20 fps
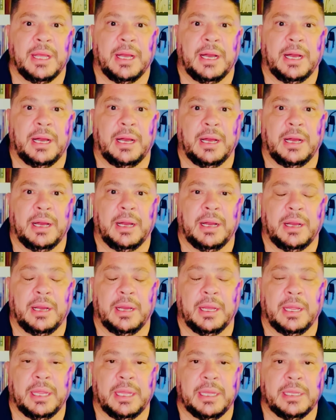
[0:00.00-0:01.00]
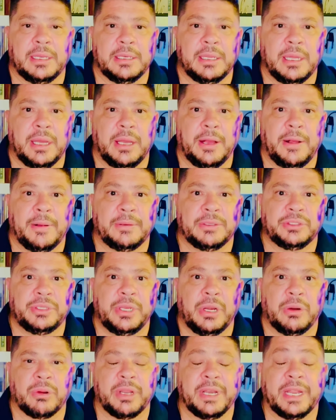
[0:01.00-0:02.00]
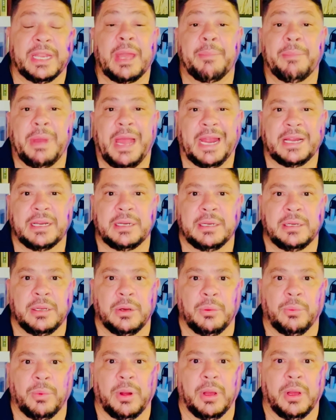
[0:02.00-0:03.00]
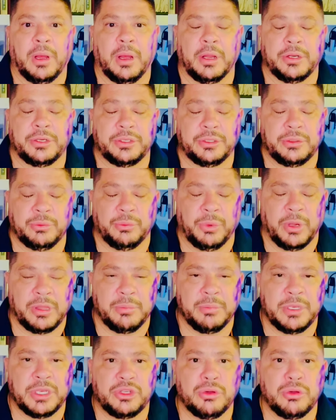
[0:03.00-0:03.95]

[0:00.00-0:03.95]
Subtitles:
and they're gonna get back with me